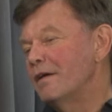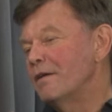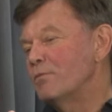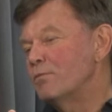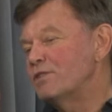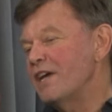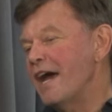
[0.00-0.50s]

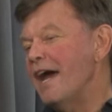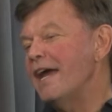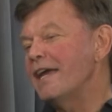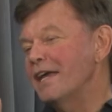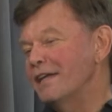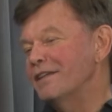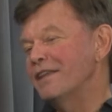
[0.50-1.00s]

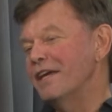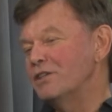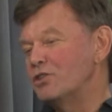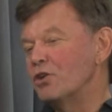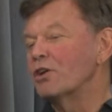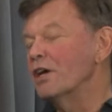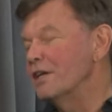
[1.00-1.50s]
tag it
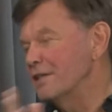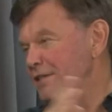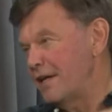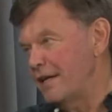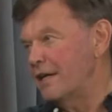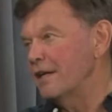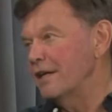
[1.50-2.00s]
that you're going to
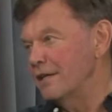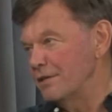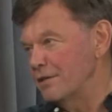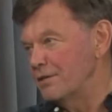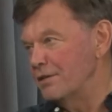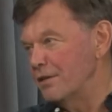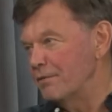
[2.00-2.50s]
take it
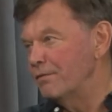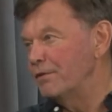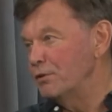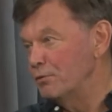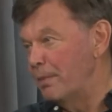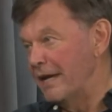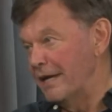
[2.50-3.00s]
into the
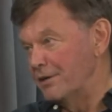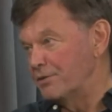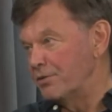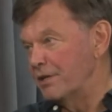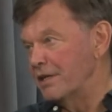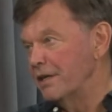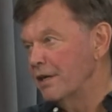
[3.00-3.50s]
food
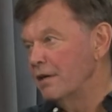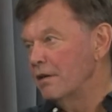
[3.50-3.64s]
pantry.